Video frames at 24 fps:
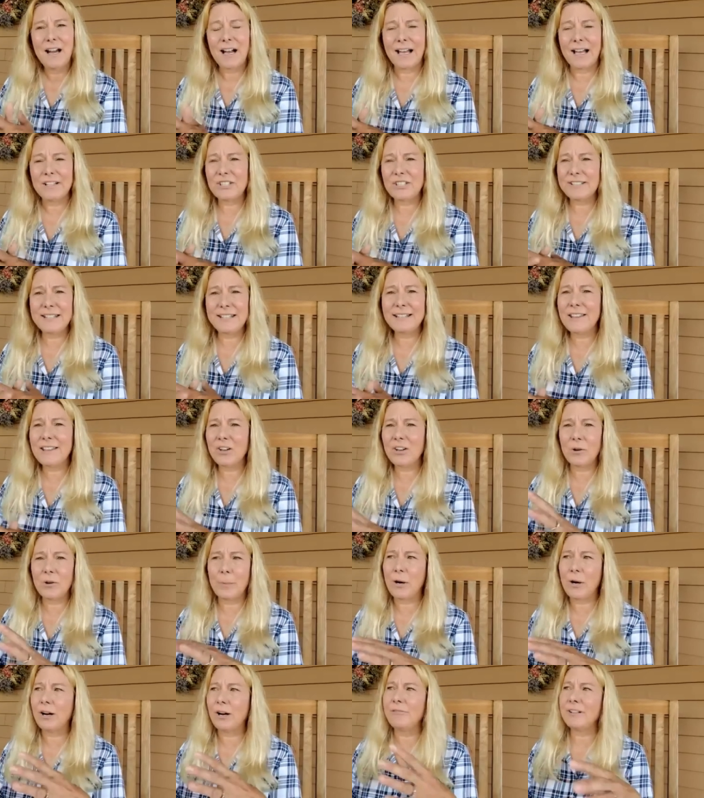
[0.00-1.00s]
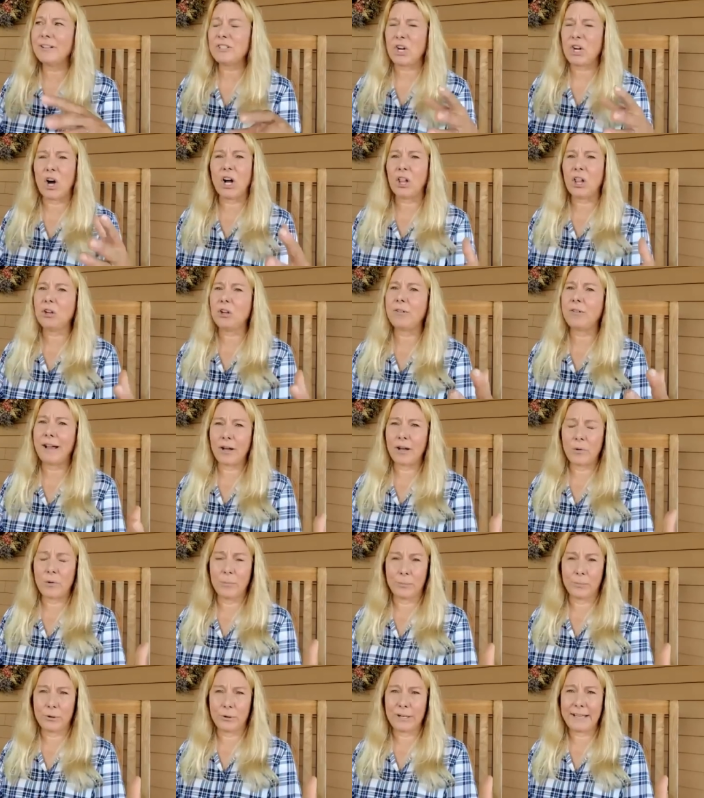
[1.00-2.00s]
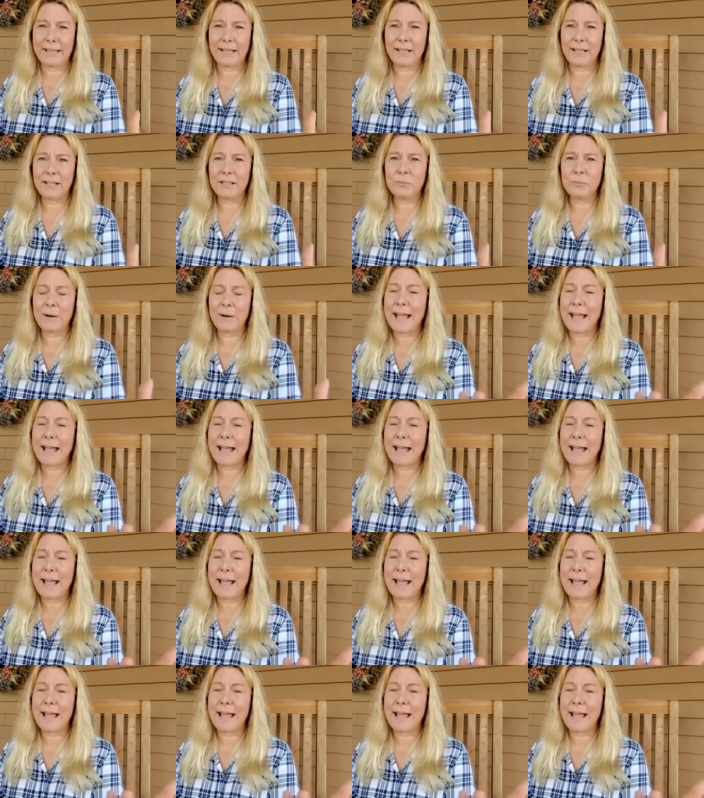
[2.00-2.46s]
I just think they're a perfect all-around breed.